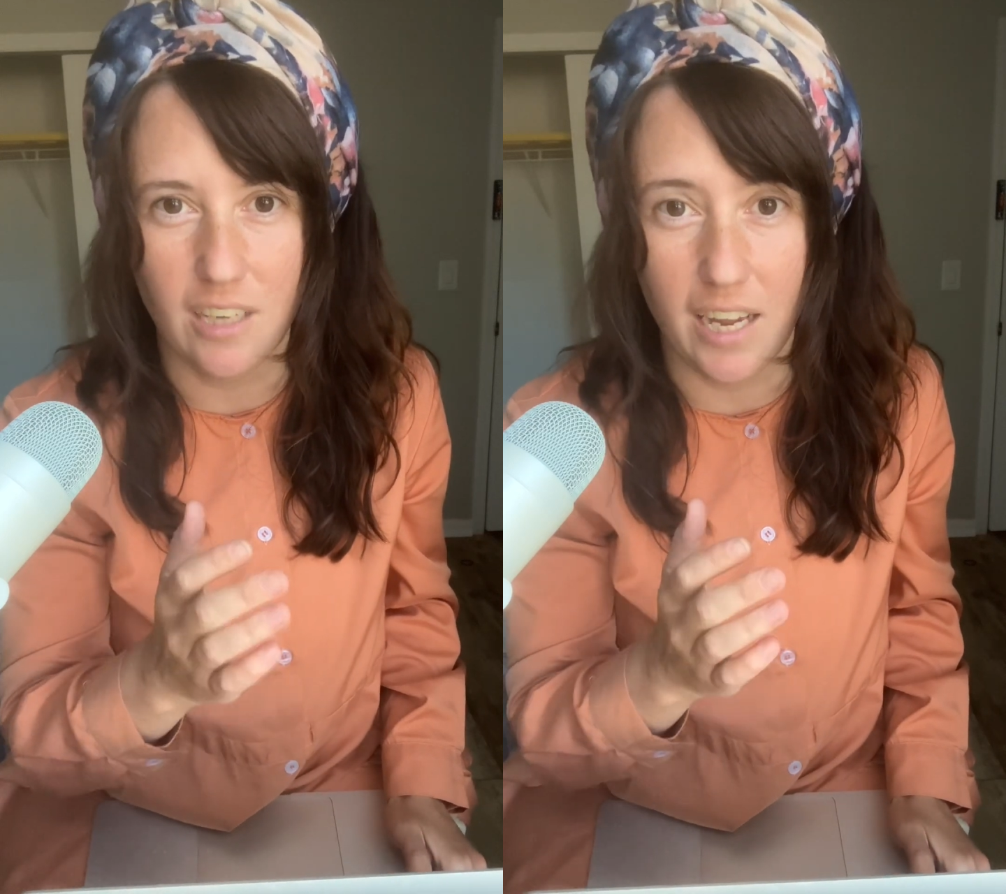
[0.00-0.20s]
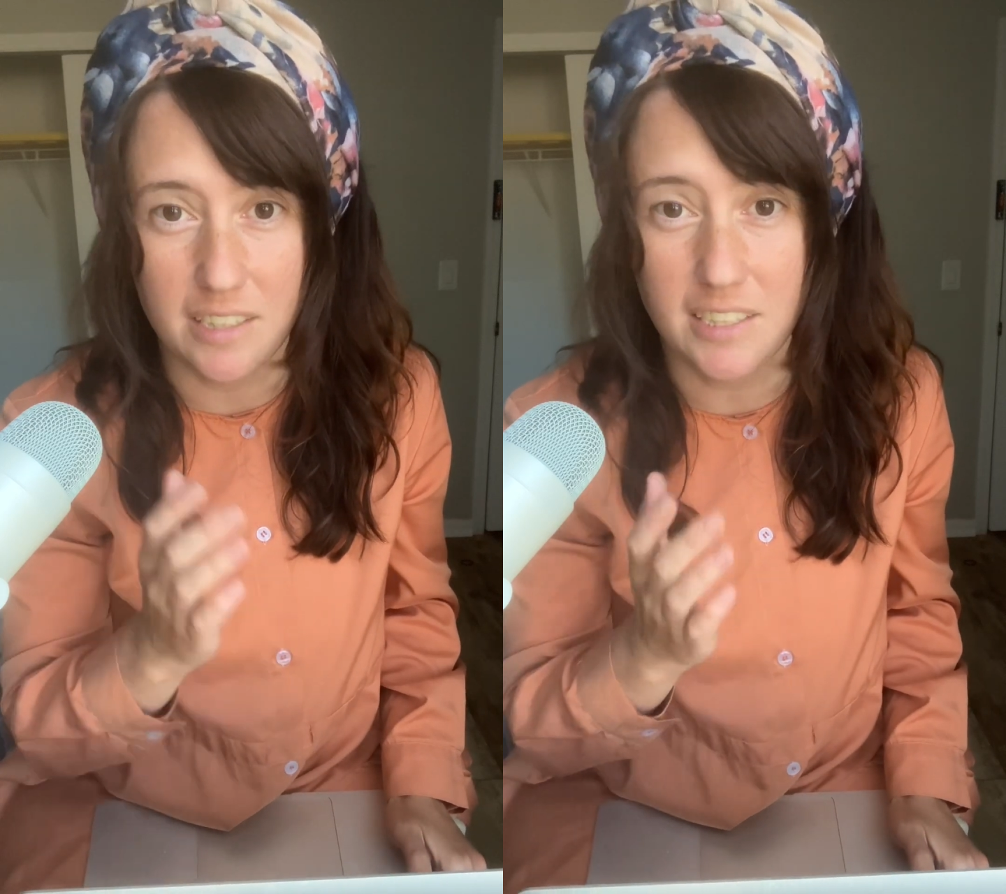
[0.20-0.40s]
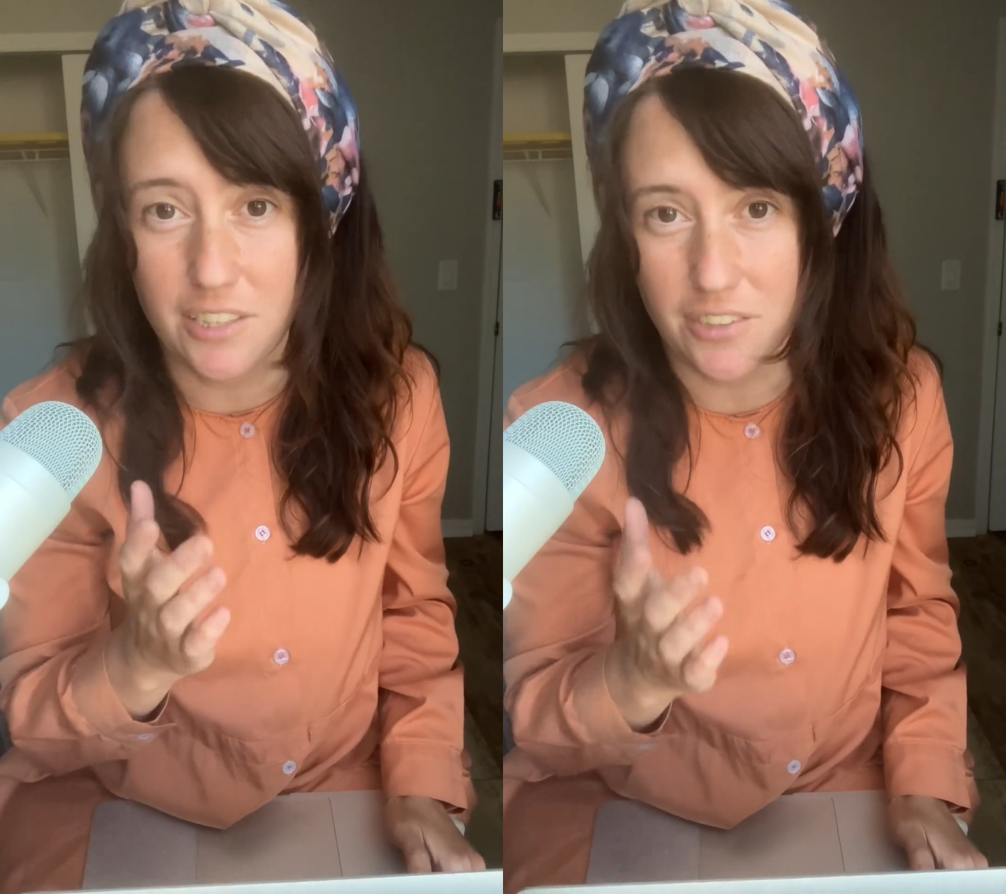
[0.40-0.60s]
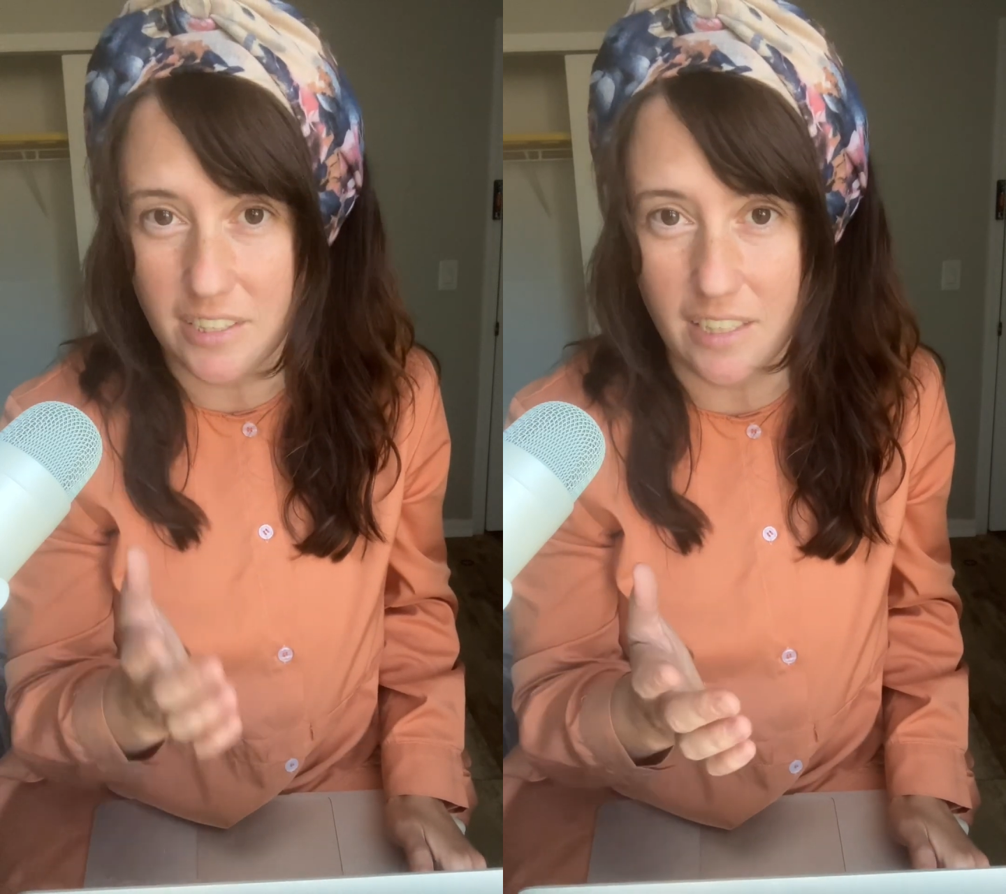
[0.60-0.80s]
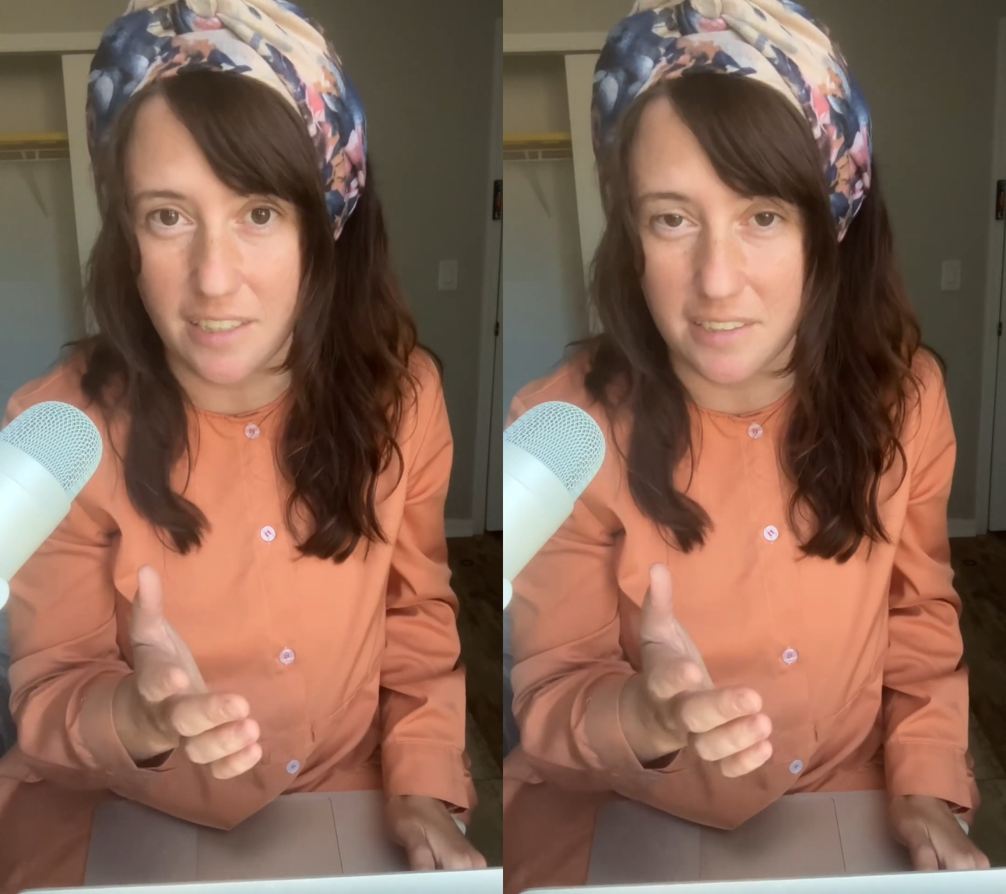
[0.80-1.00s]
and still
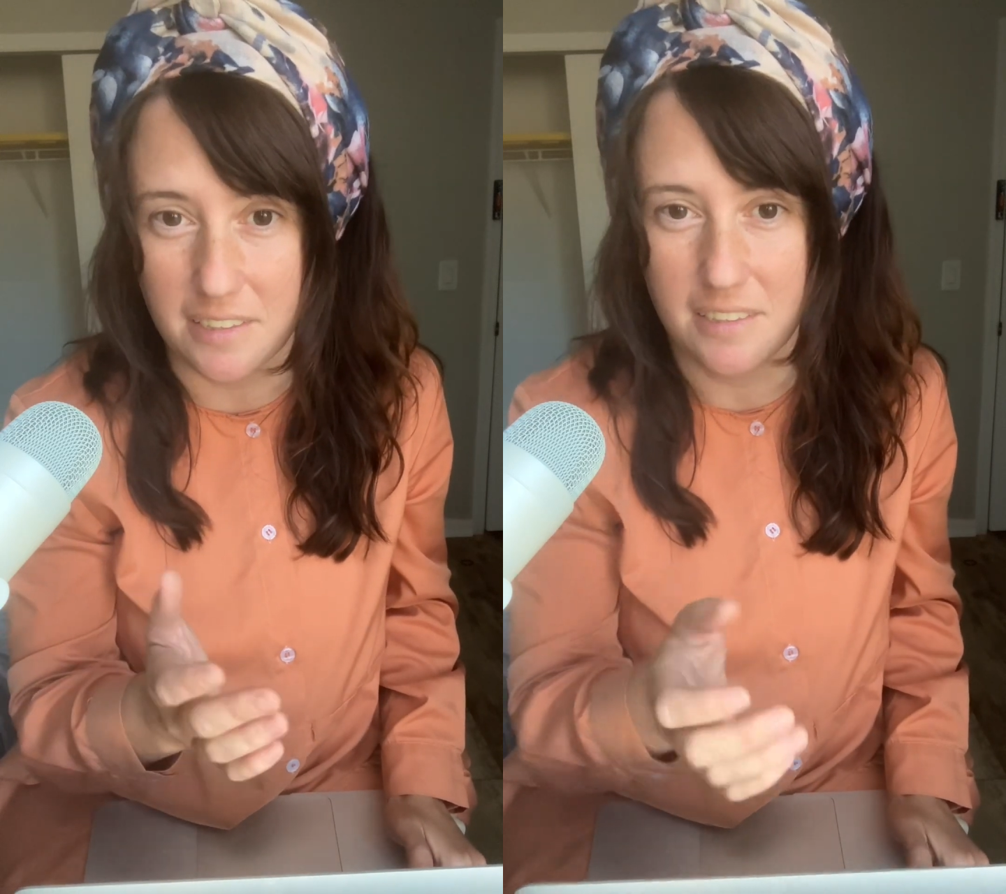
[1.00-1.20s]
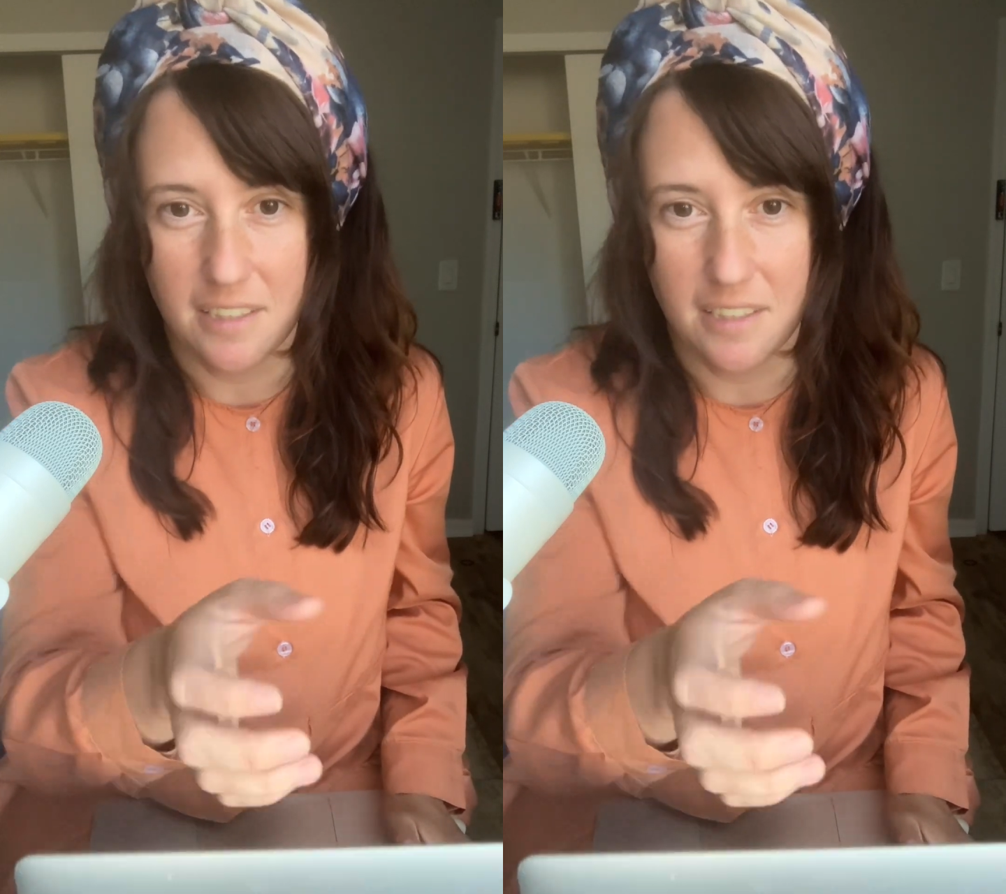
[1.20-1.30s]
see us.